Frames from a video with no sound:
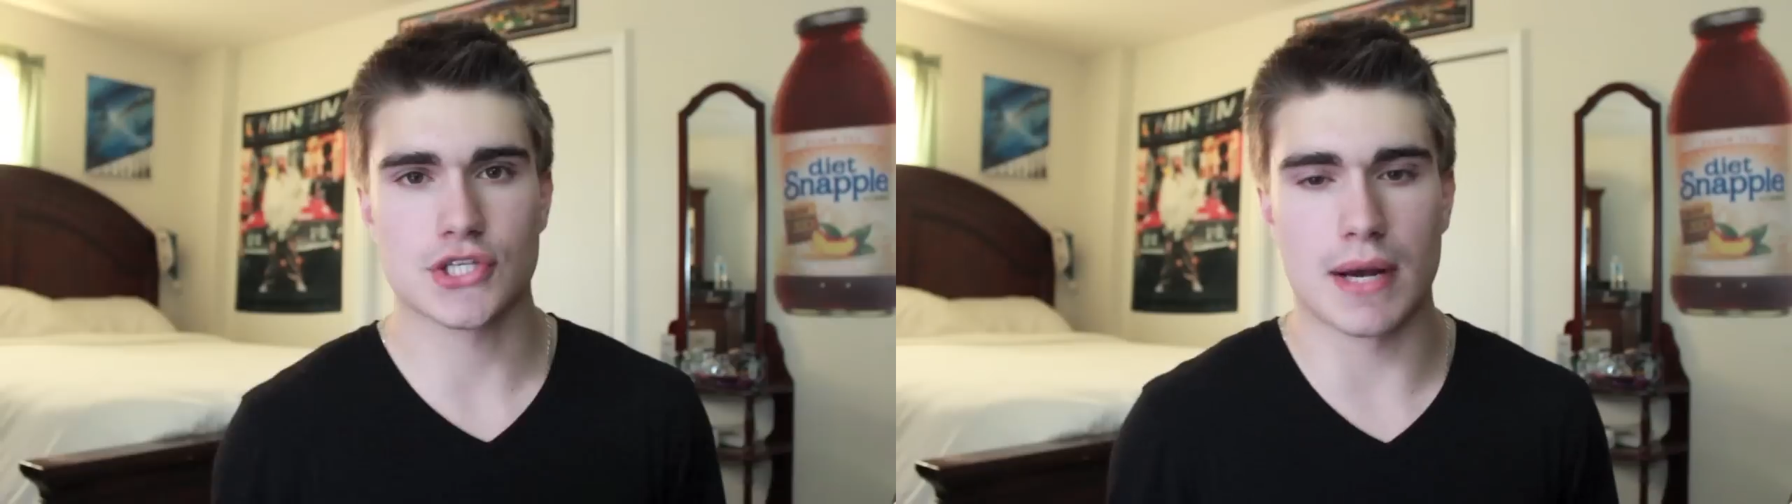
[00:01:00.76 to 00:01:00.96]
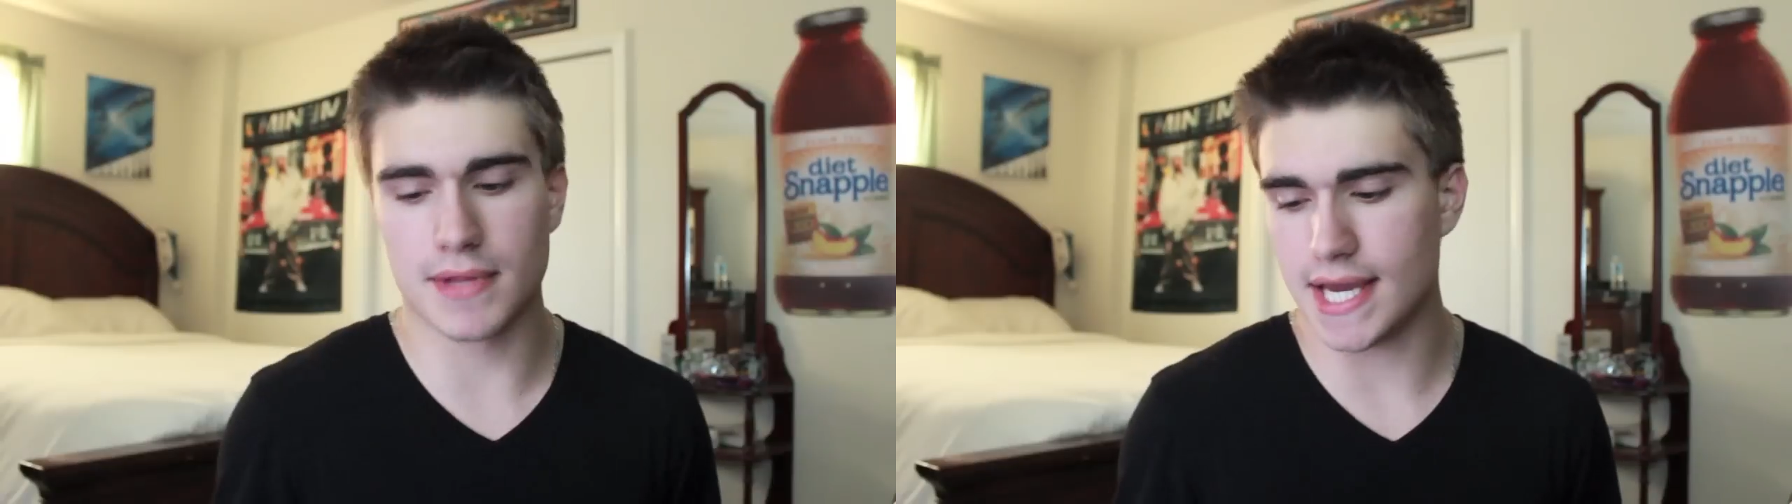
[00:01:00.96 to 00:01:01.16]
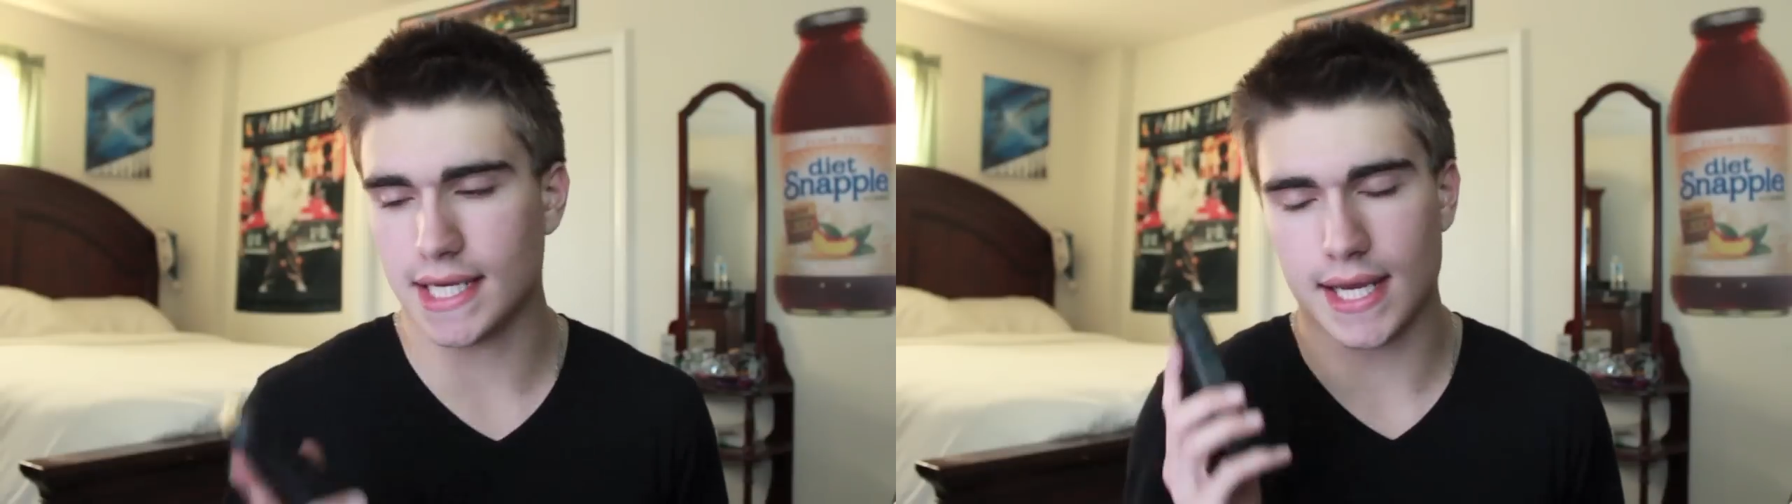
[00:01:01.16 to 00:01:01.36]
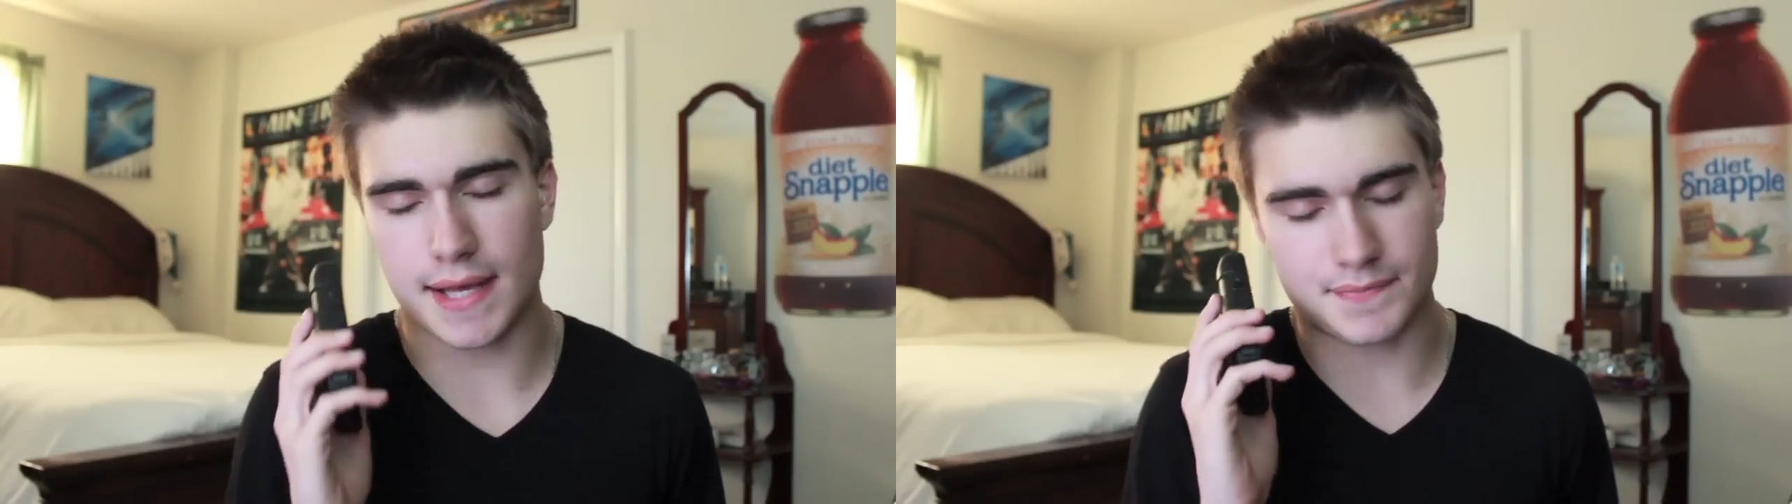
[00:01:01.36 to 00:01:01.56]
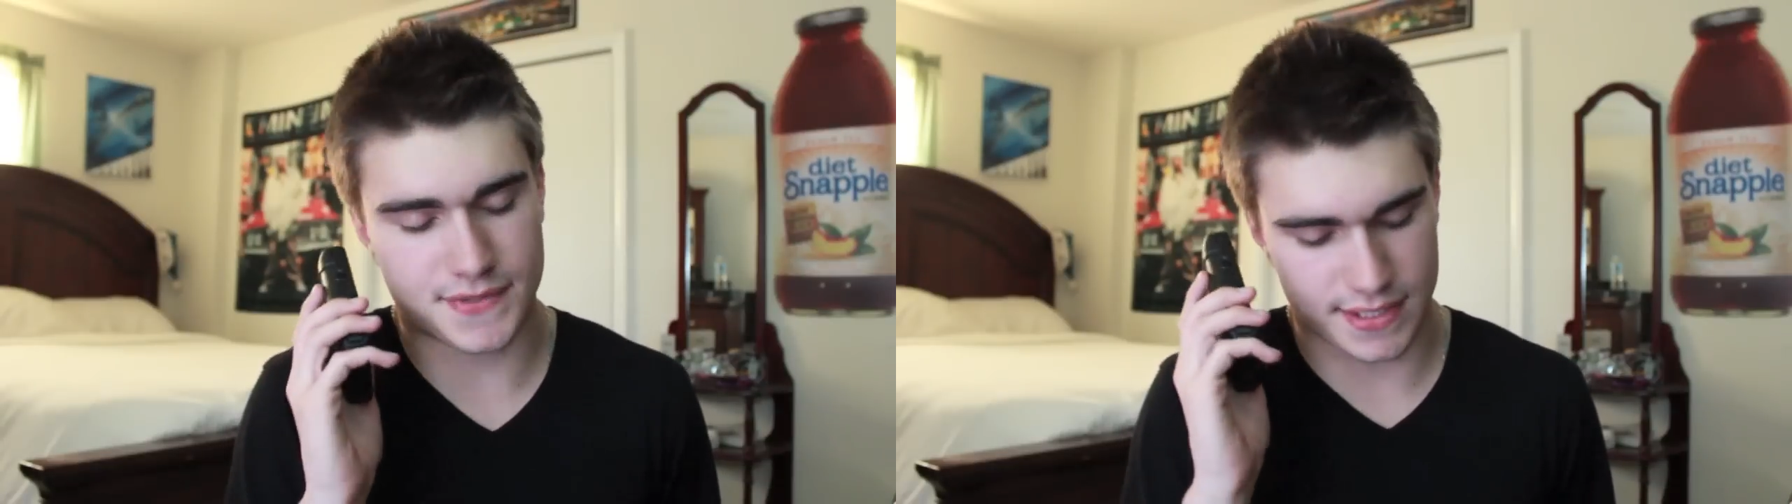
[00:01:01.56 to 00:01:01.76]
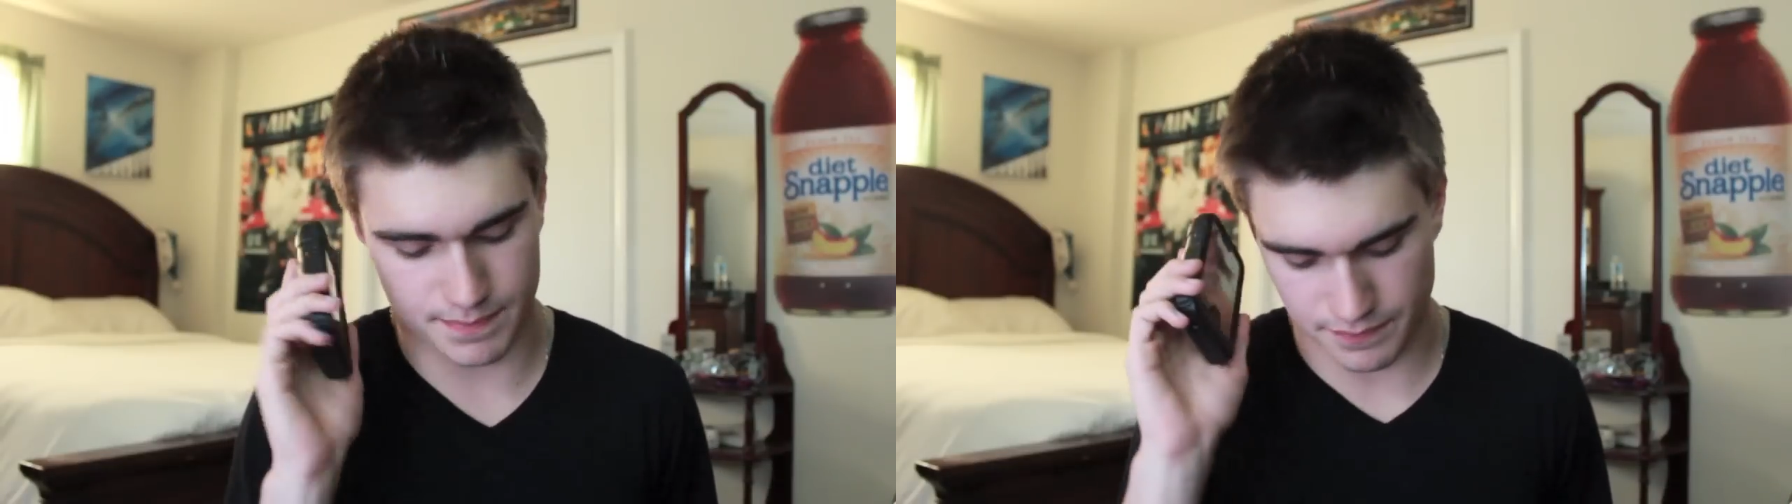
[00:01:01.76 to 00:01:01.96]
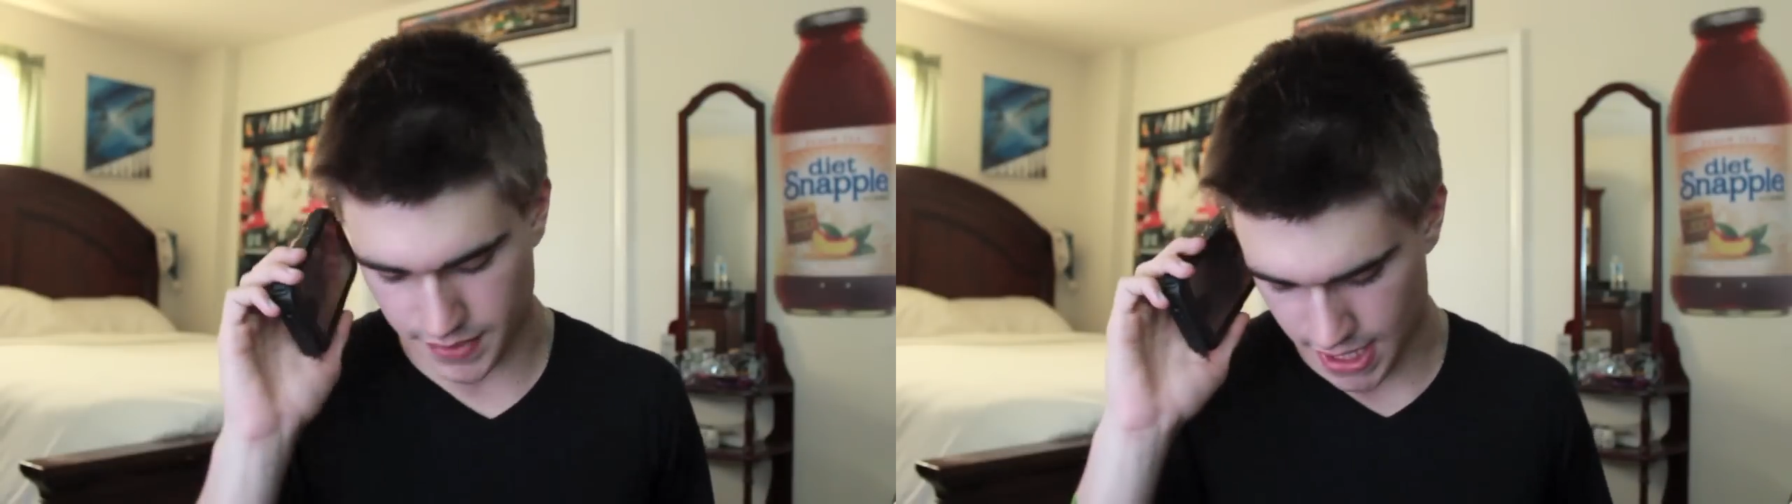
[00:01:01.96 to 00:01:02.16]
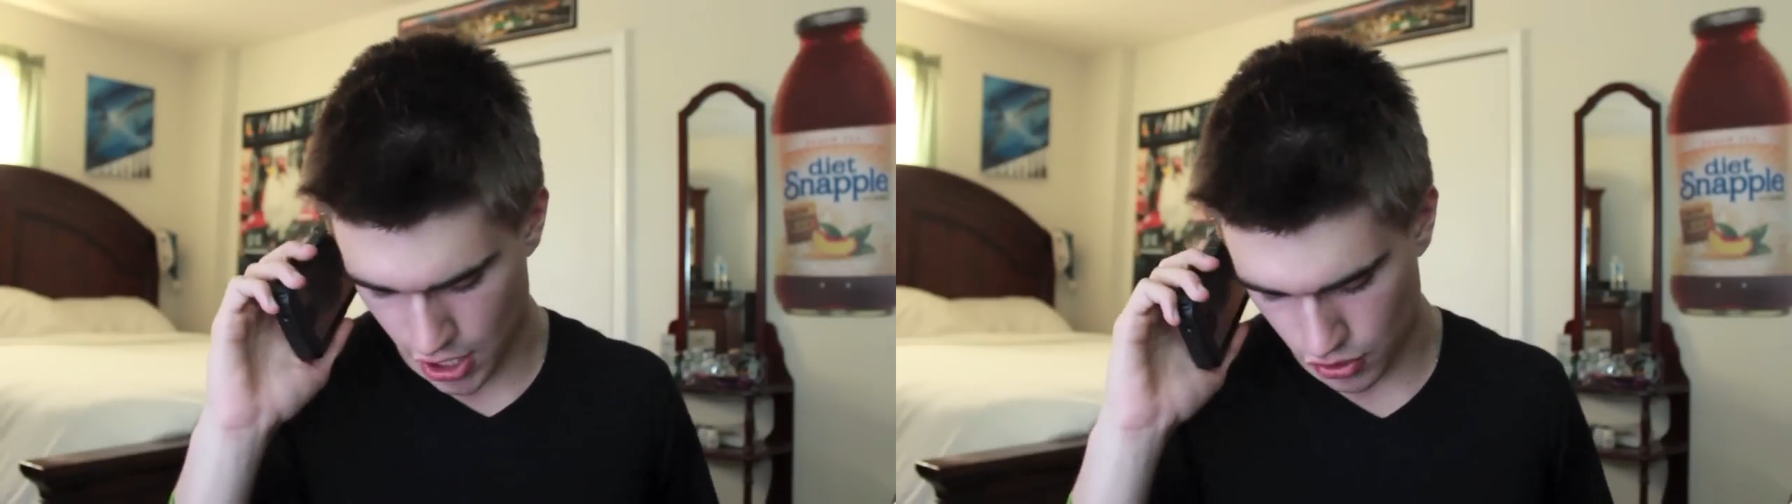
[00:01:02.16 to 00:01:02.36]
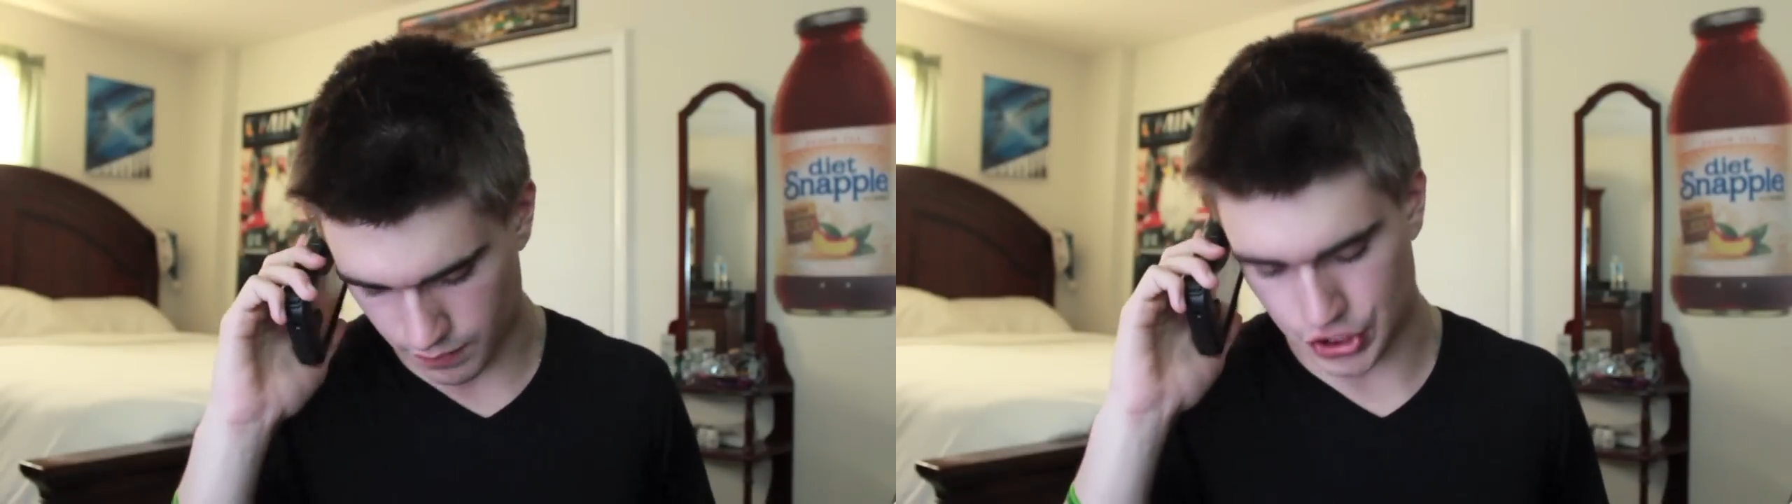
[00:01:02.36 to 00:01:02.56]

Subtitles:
So I'm like, you know,